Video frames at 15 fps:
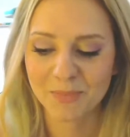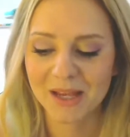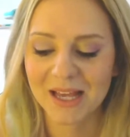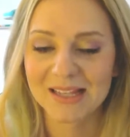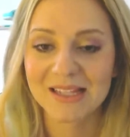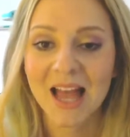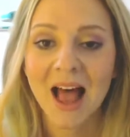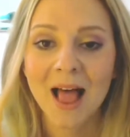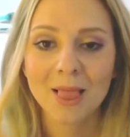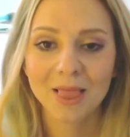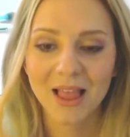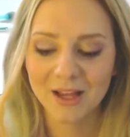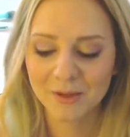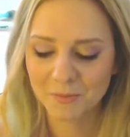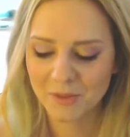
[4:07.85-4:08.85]
Because
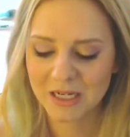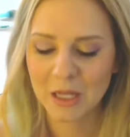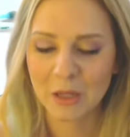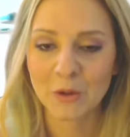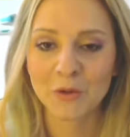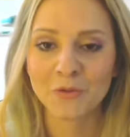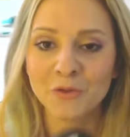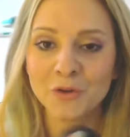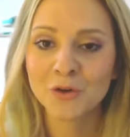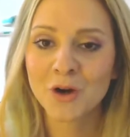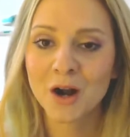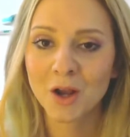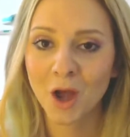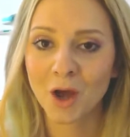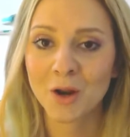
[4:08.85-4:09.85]
let me tell you, if you
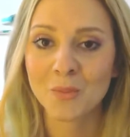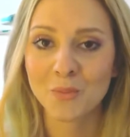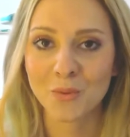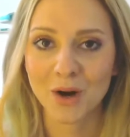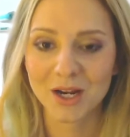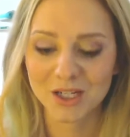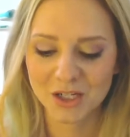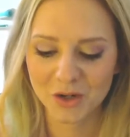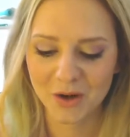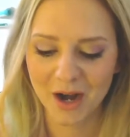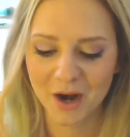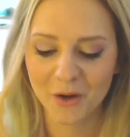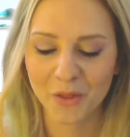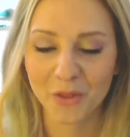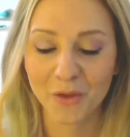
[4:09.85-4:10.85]
are gonna brush your
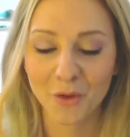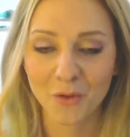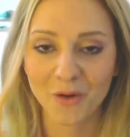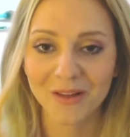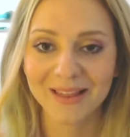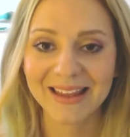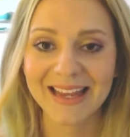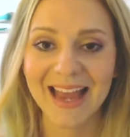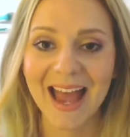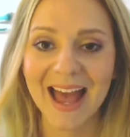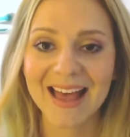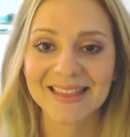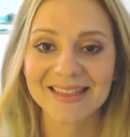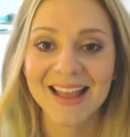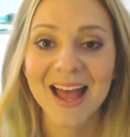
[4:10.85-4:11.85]
hair thoroughly
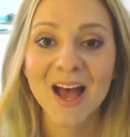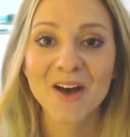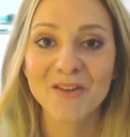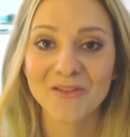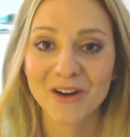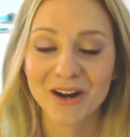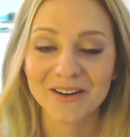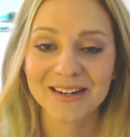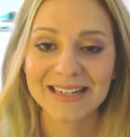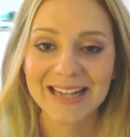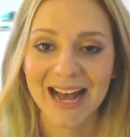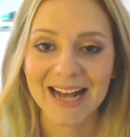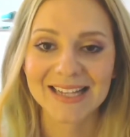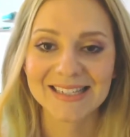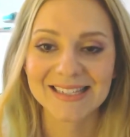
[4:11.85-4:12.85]
and very
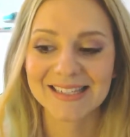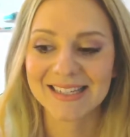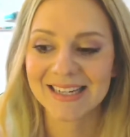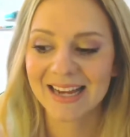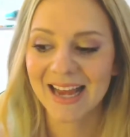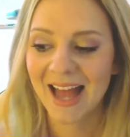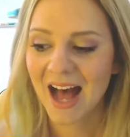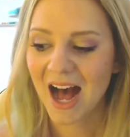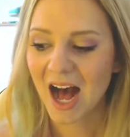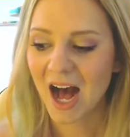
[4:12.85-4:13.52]
nicely,